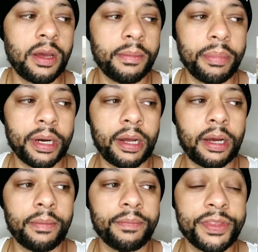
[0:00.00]
But
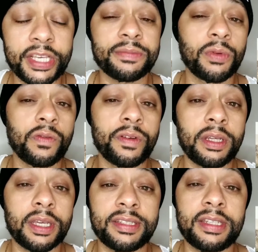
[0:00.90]
this
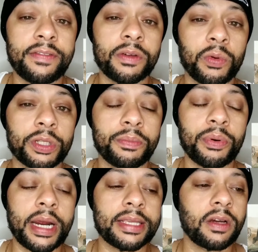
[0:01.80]
movie is definitely worth the
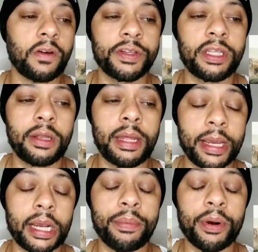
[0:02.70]
price. Hopefully that they
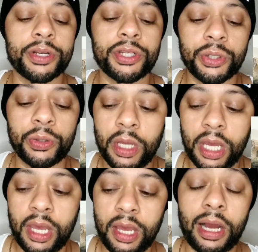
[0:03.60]
make a part 2.
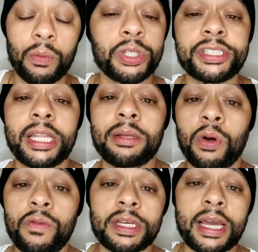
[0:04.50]
I will say the
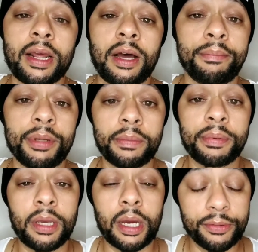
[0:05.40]
movie kind of
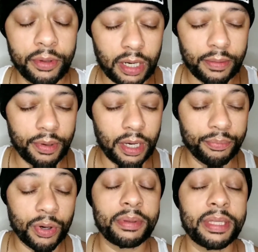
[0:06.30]

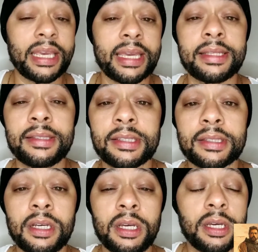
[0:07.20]
abruptly ends.
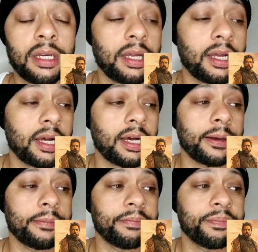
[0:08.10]

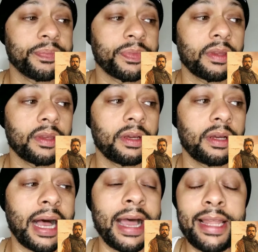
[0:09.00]

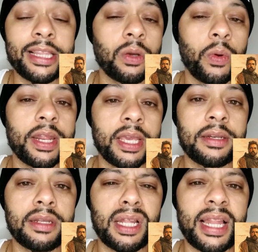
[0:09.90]
I like the way it
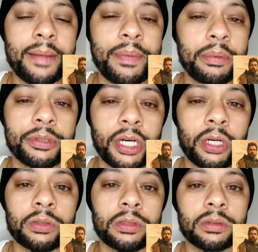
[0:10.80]
ended. A lot of people
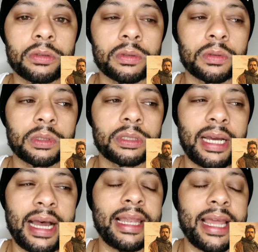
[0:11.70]
don't.
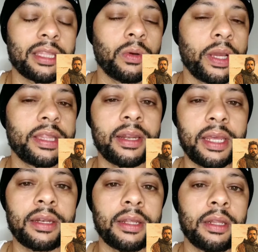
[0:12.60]
I like the way that it
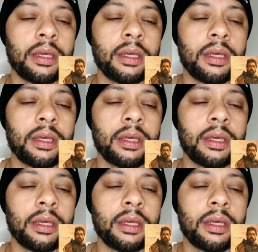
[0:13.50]
ended.